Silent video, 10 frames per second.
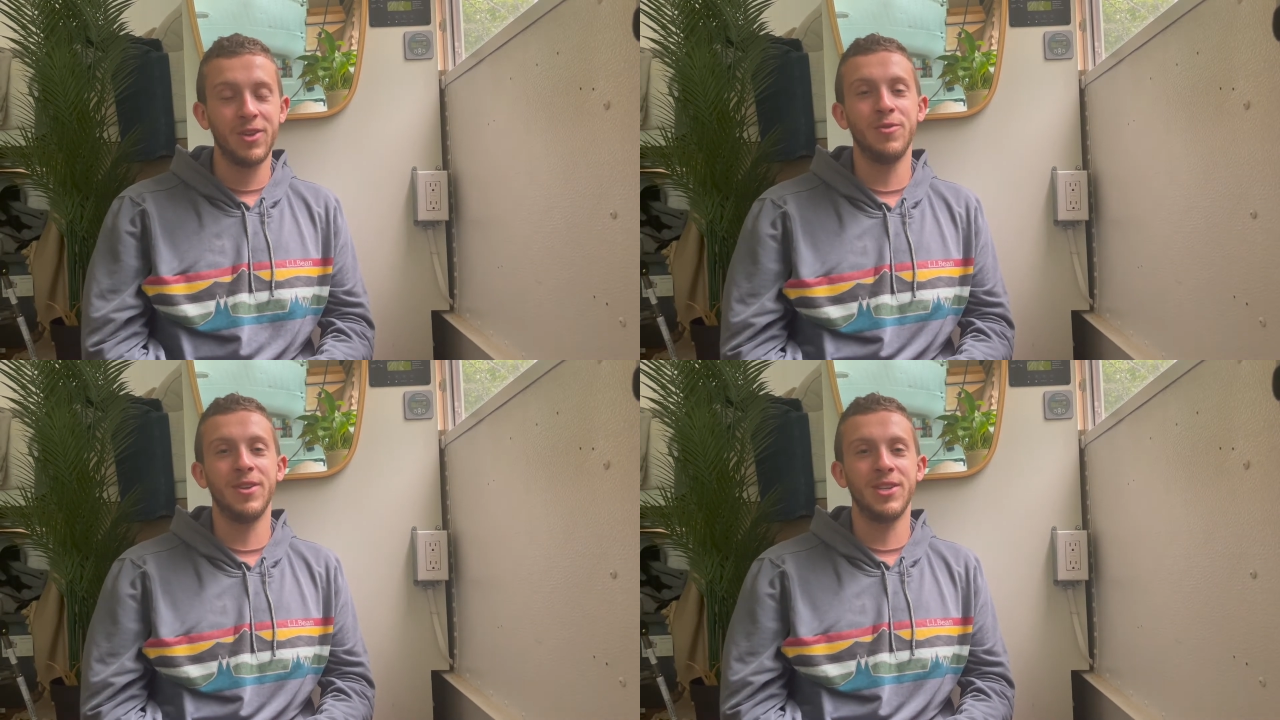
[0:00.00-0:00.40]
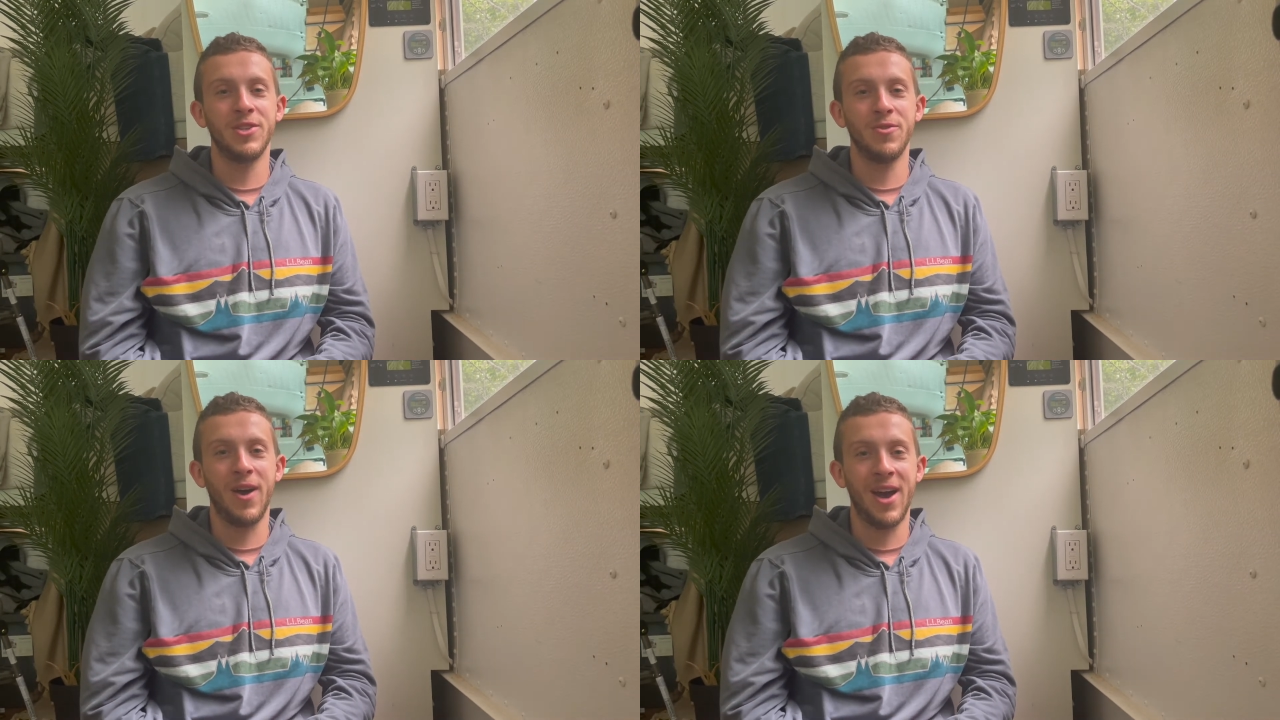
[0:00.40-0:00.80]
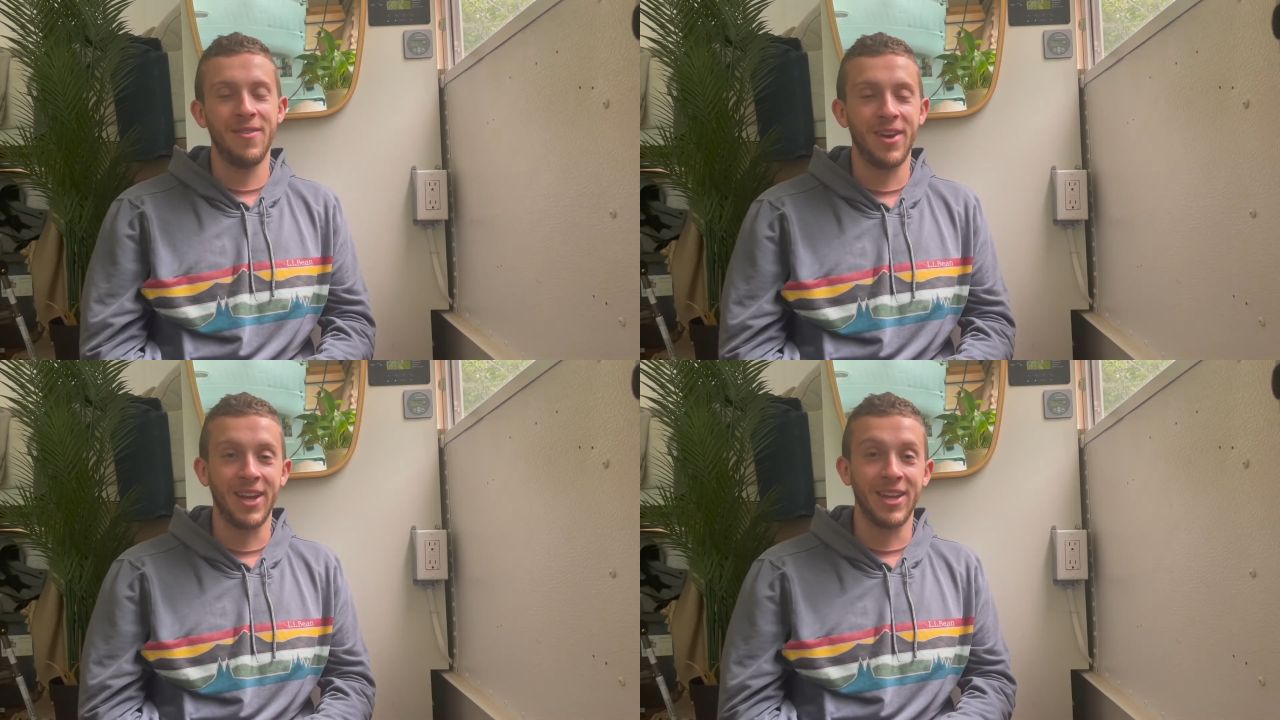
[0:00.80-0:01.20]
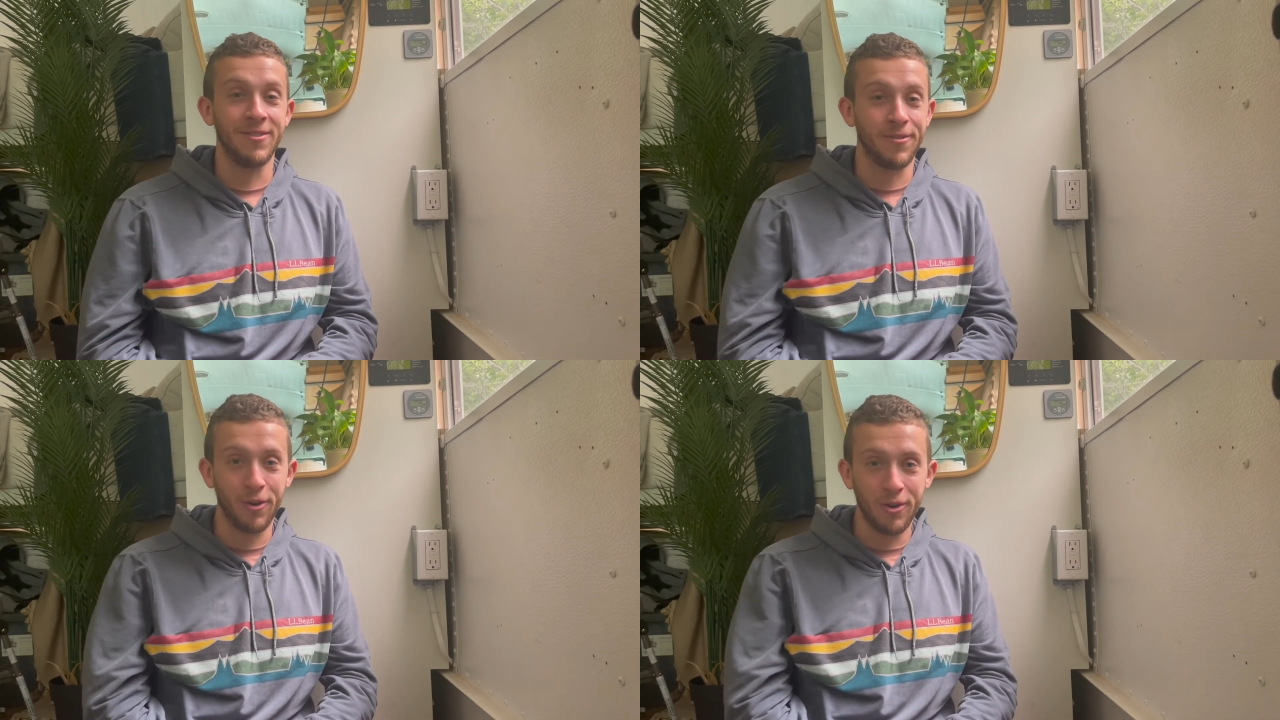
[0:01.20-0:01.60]
you need to have an
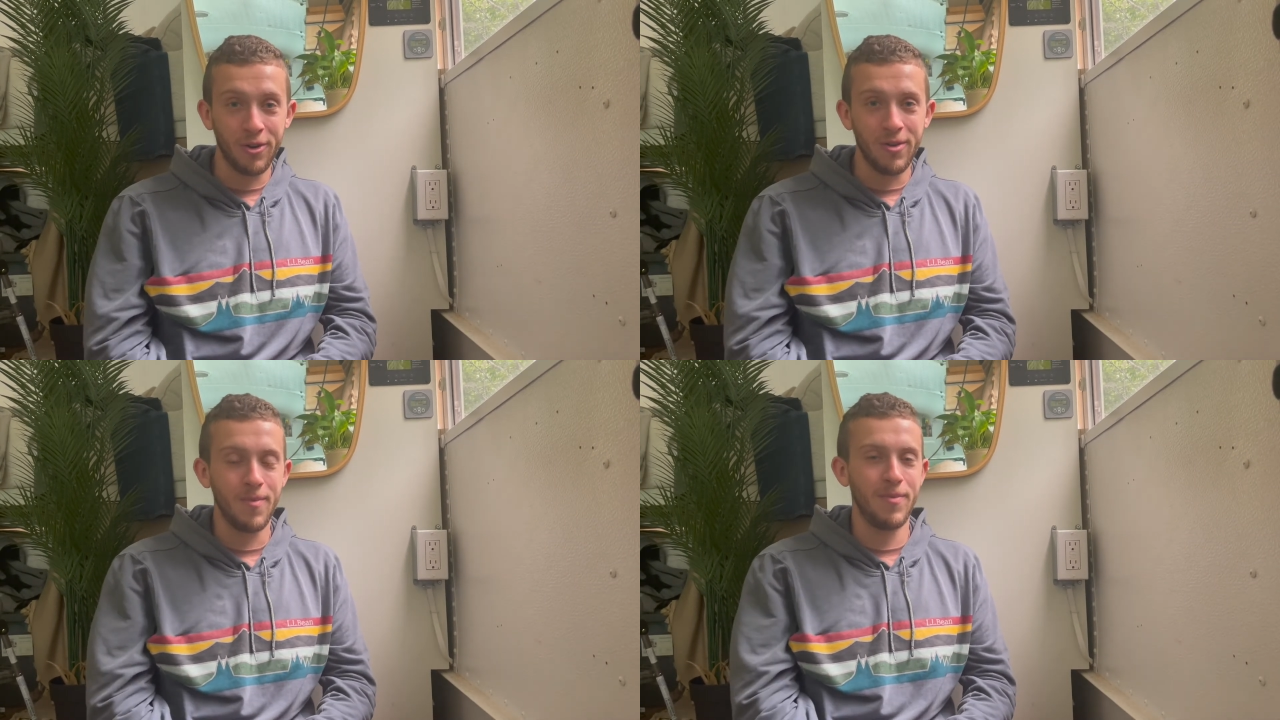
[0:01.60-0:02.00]
inverter